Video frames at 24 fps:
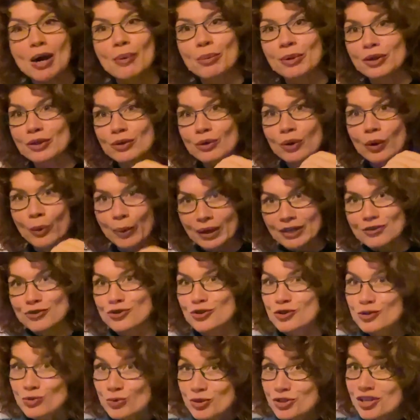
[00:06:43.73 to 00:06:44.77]
with you
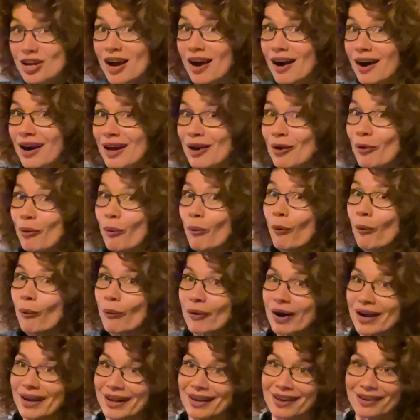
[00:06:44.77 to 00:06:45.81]
questions which I
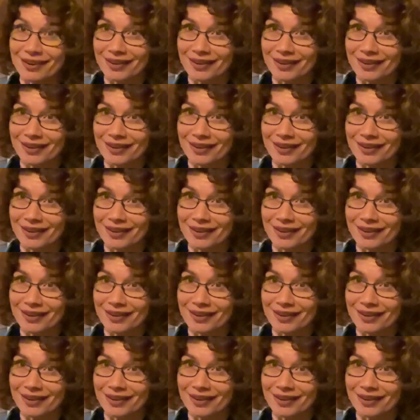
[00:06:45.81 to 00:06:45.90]
already